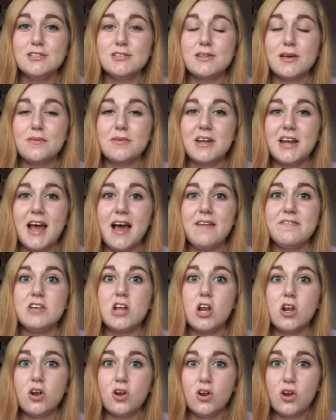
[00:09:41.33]
So I'm gonna have
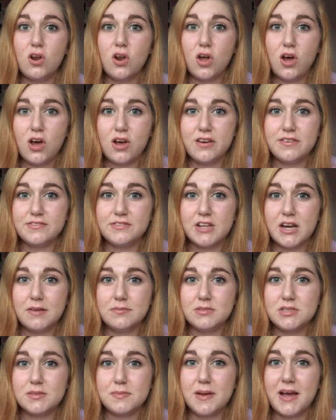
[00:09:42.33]
a lot of
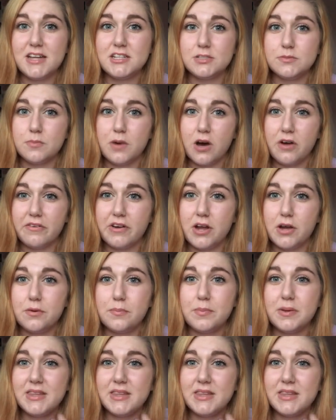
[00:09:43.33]
time to spare tomorrow,